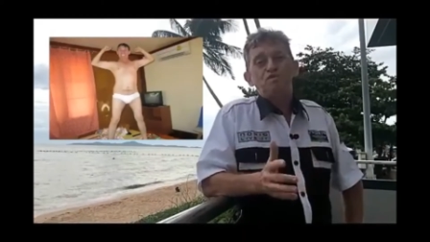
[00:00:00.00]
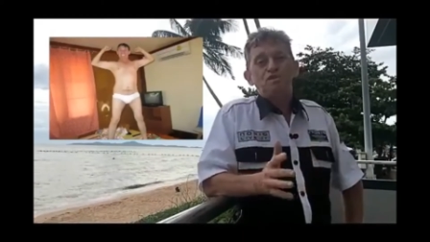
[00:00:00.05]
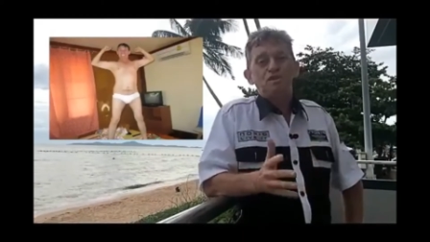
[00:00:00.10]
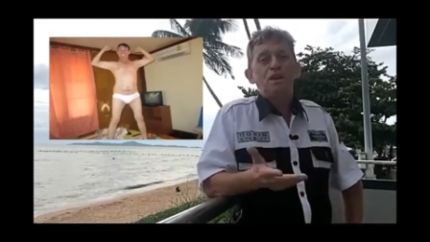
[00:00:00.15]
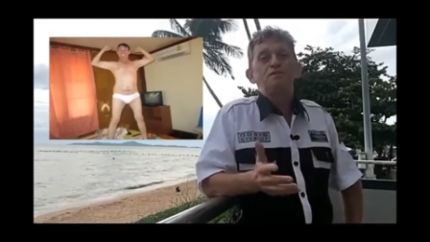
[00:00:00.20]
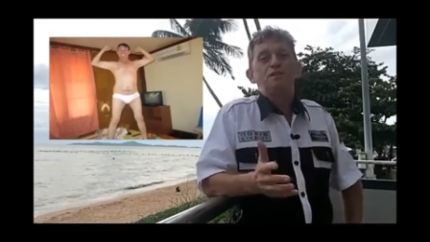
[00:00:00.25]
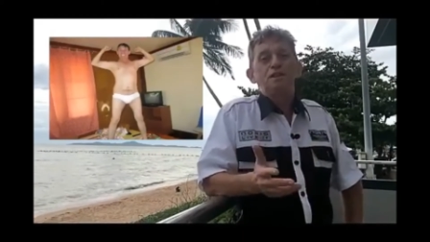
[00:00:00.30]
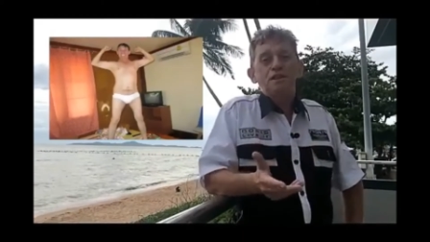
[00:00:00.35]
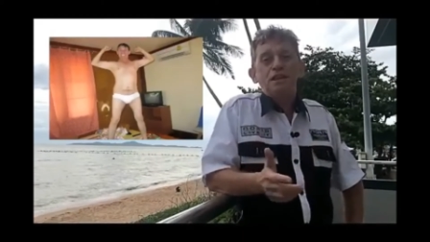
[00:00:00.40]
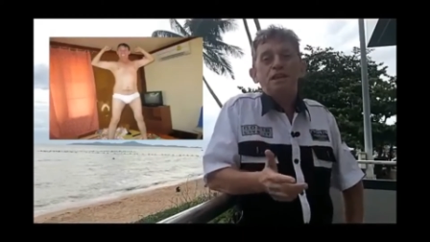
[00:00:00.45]

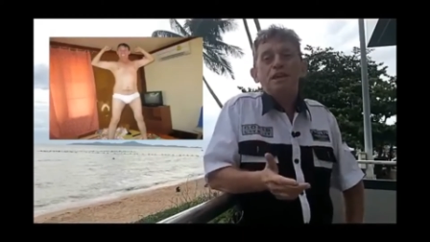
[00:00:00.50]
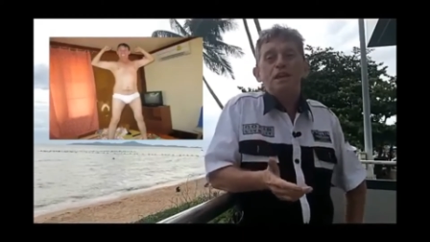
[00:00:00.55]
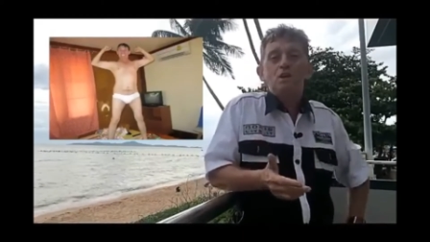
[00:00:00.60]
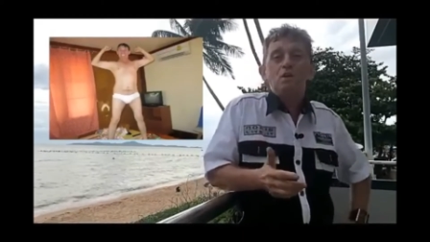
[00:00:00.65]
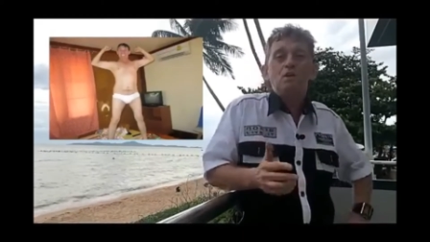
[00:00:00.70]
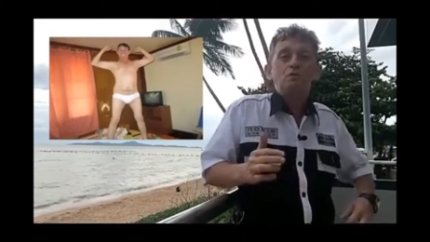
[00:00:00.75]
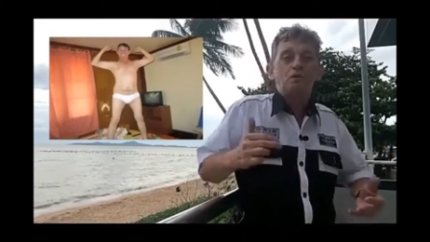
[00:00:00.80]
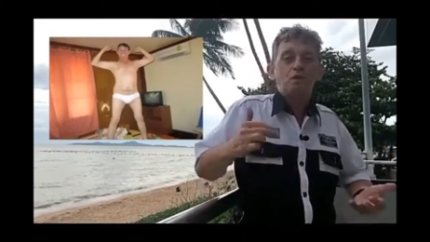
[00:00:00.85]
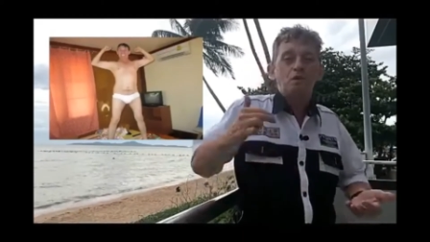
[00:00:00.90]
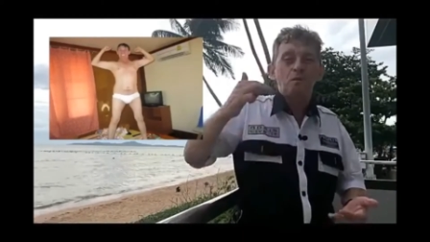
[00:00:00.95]
70
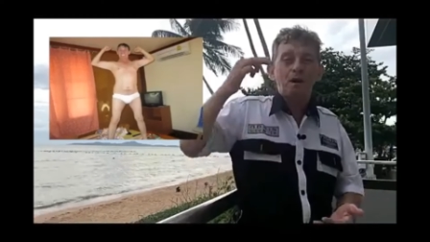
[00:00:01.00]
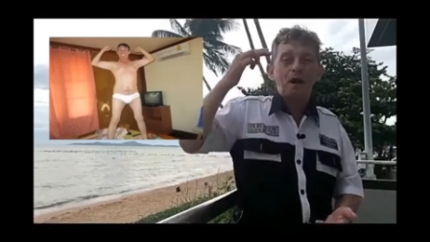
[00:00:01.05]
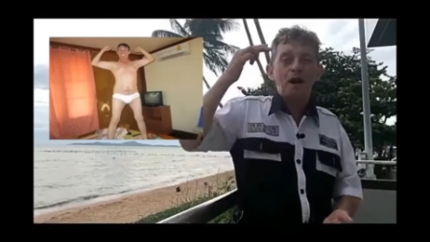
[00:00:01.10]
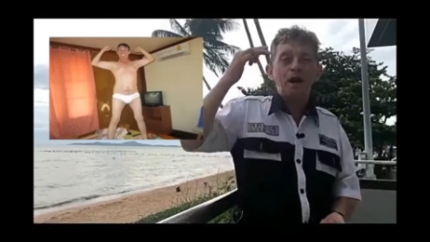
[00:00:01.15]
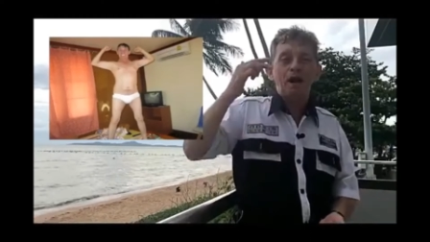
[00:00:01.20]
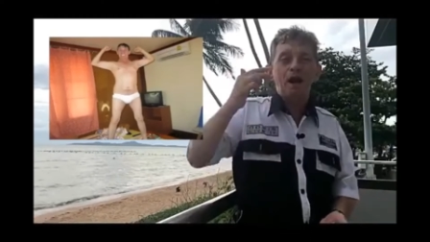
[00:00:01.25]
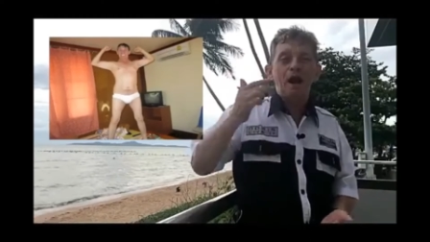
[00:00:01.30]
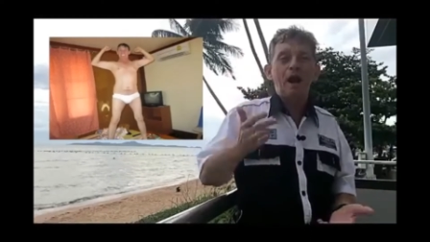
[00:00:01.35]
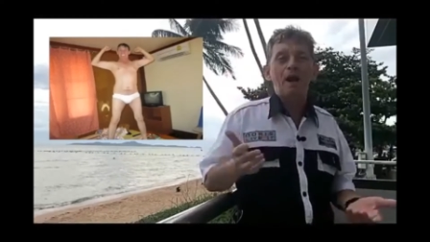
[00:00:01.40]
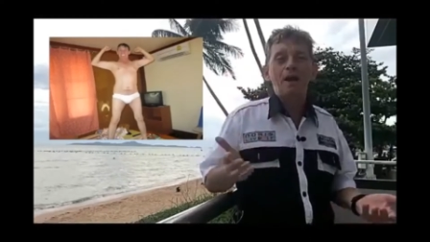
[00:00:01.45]
kilo for
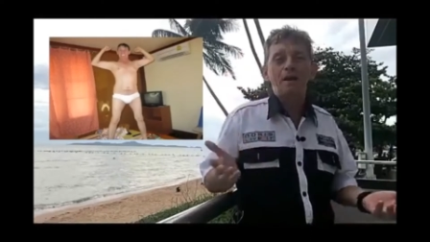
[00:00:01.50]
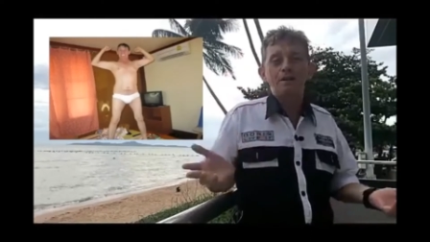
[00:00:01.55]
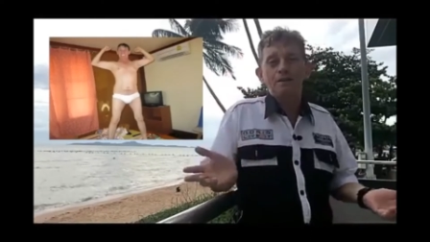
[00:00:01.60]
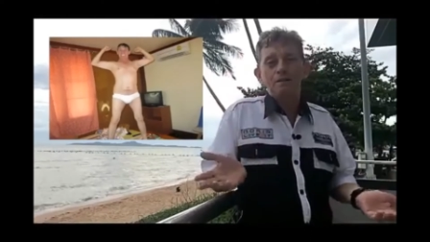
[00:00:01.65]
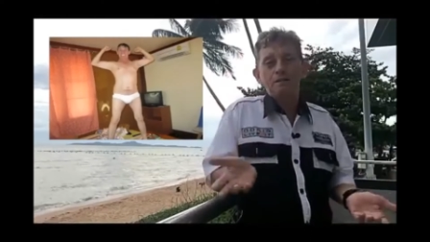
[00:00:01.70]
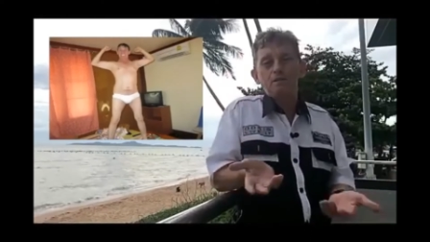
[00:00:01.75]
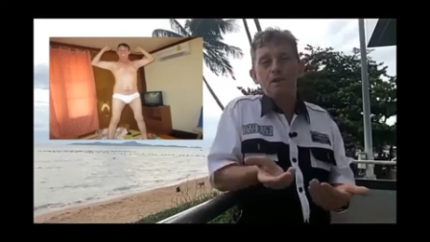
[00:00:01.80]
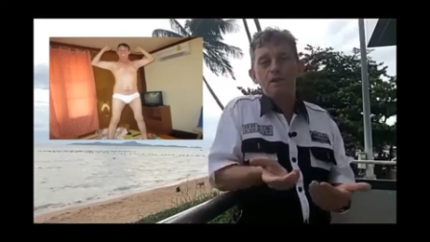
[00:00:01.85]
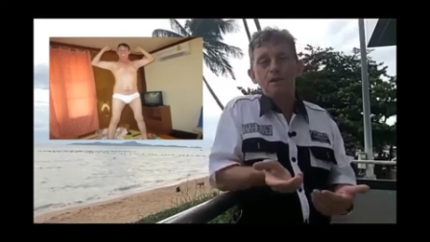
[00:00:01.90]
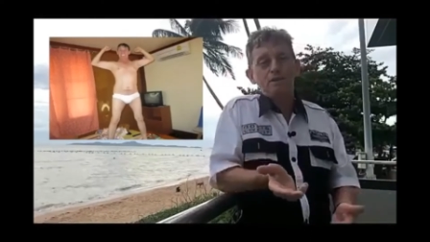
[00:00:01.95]
my height
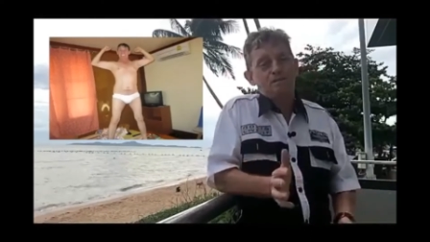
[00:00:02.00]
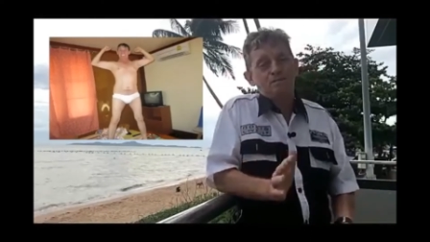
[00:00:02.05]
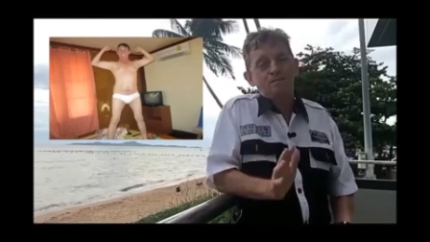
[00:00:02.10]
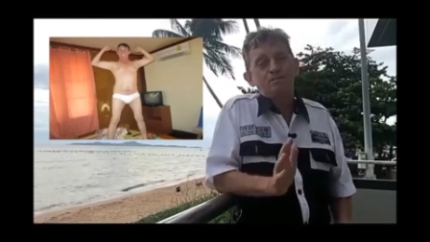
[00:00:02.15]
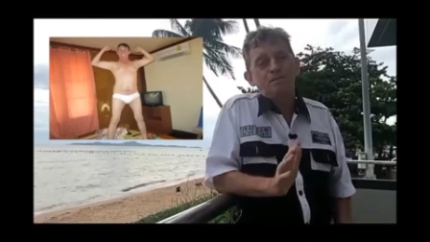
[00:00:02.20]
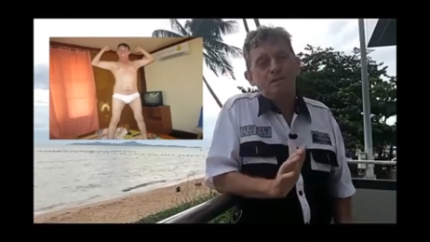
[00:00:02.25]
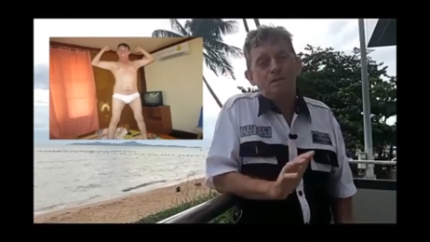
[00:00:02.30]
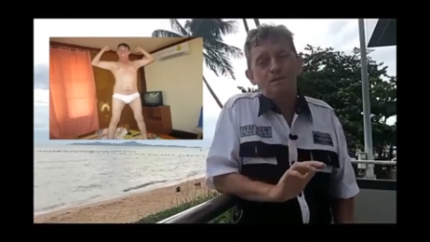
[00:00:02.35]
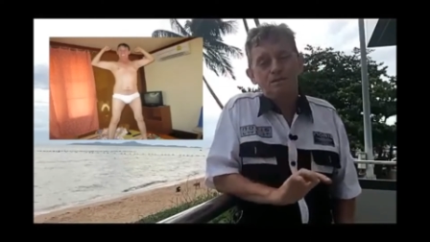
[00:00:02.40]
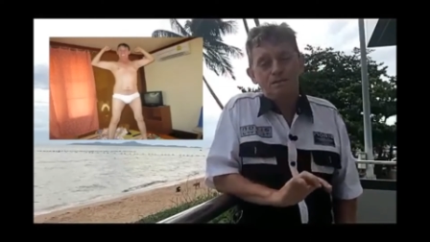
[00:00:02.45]
and weight.
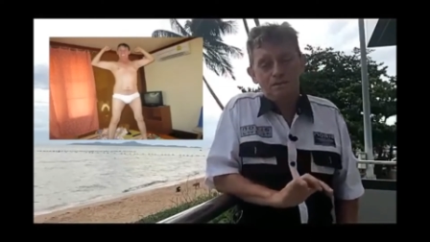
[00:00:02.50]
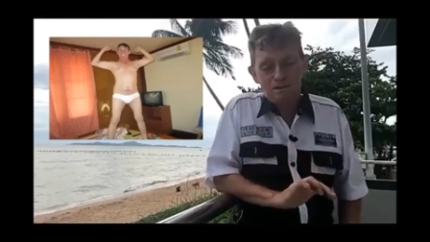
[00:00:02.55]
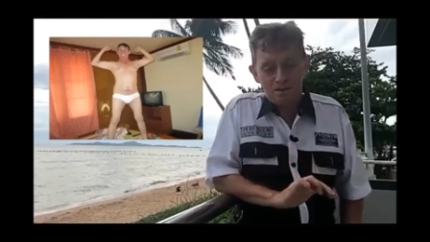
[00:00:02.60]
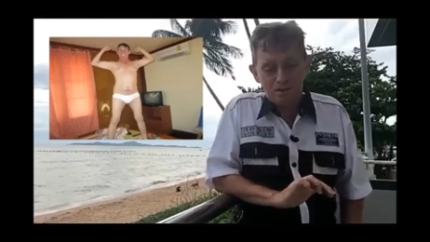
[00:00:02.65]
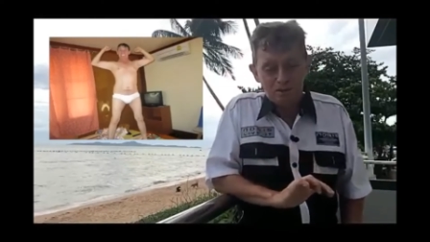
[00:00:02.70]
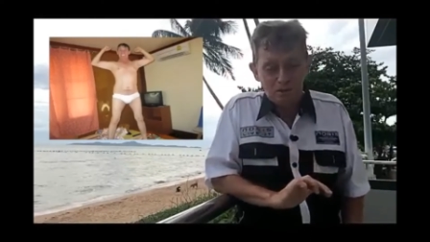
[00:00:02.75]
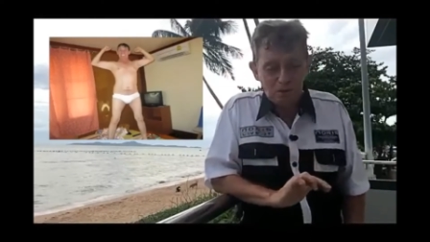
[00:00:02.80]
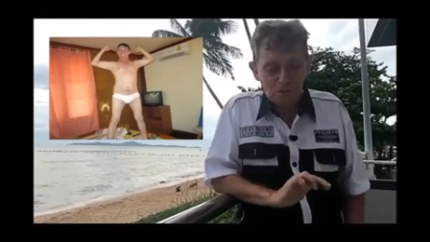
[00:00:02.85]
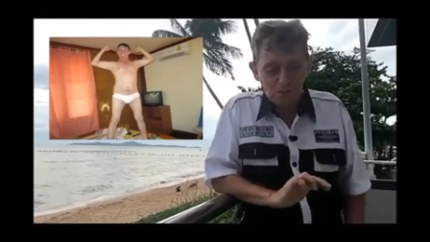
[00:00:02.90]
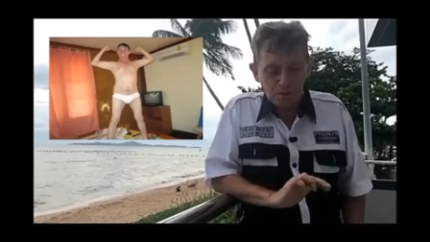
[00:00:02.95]
Uh,
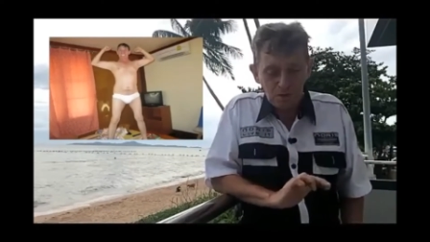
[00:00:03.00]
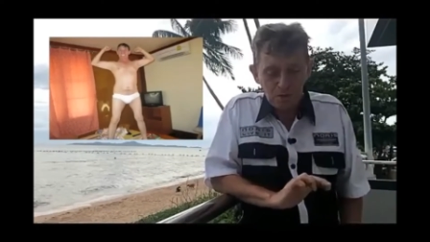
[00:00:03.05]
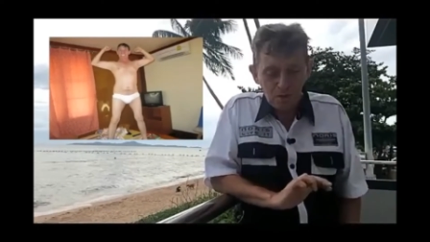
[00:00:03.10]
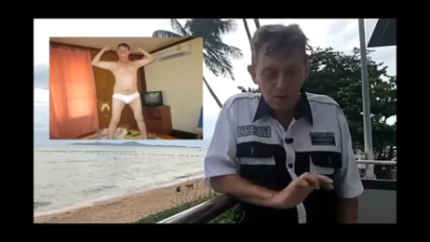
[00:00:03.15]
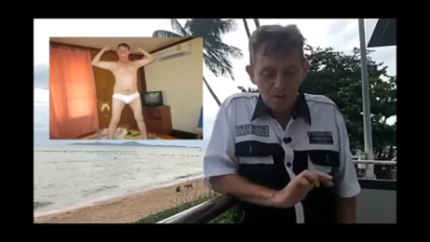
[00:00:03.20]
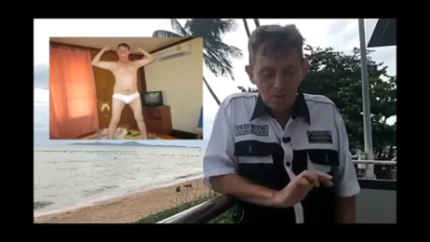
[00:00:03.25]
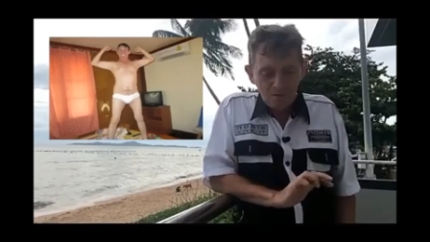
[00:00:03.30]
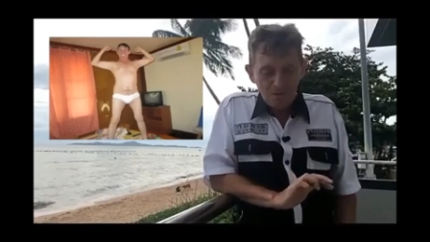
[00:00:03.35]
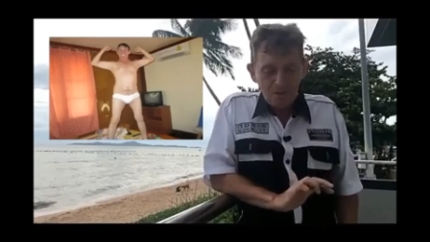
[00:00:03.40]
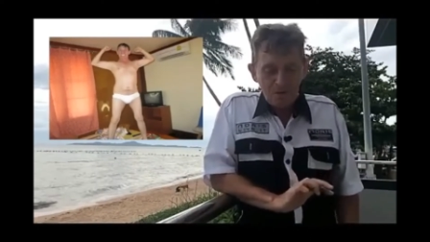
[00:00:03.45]
it's normal.
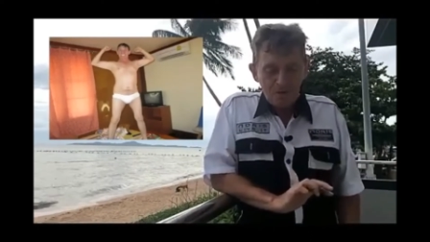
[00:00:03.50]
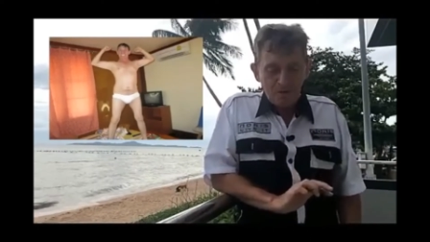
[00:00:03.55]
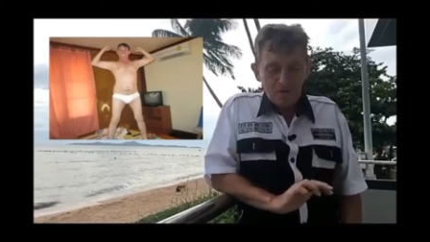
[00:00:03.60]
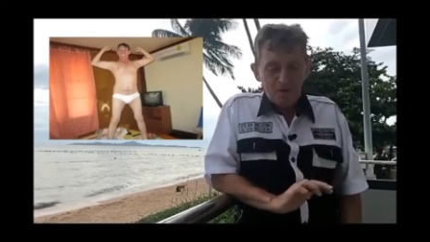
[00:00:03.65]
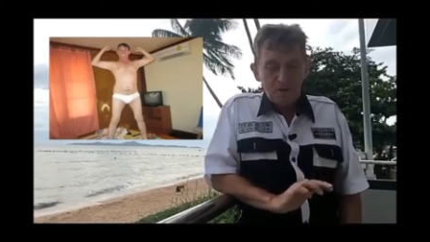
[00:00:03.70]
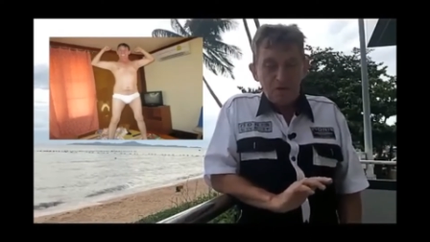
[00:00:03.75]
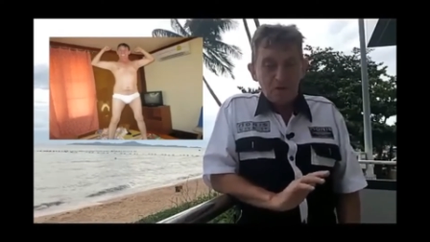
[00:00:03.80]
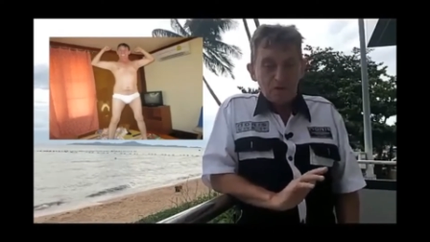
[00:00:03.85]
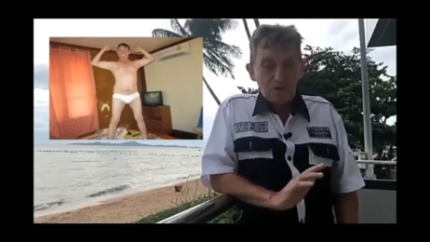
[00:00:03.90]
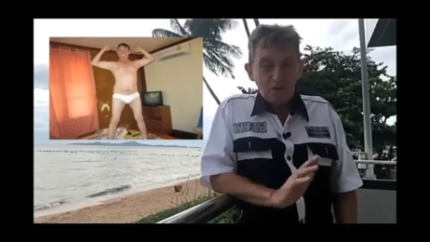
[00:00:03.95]

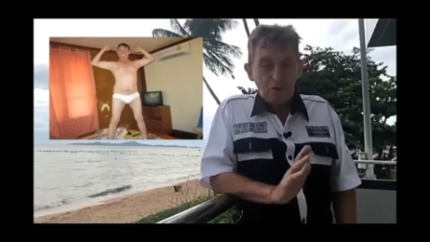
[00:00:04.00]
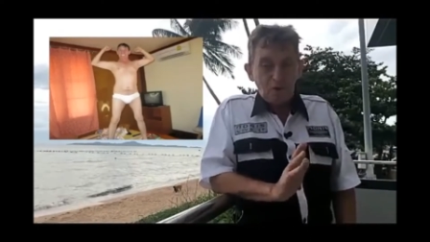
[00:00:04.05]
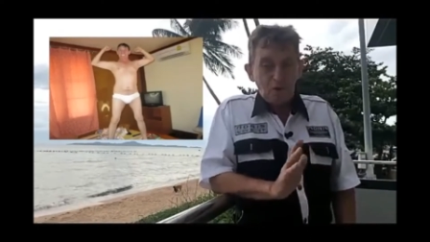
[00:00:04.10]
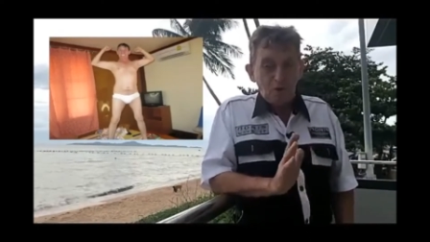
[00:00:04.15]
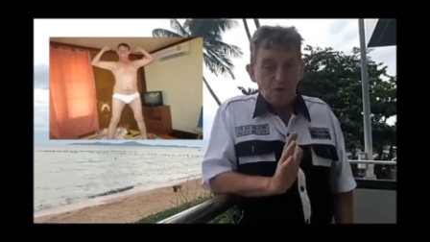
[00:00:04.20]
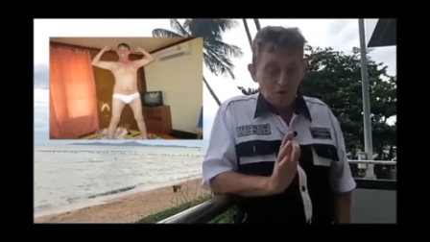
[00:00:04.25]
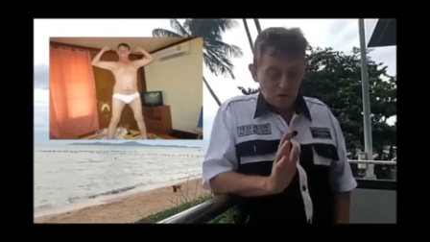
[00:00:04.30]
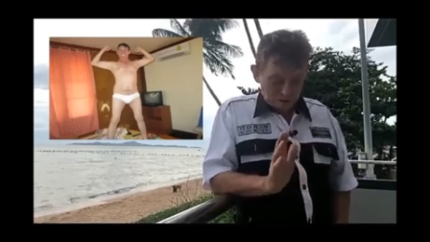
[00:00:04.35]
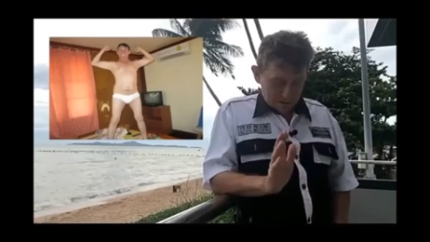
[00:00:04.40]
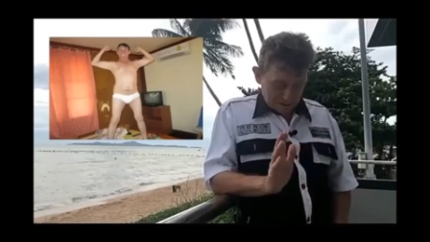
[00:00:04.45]
So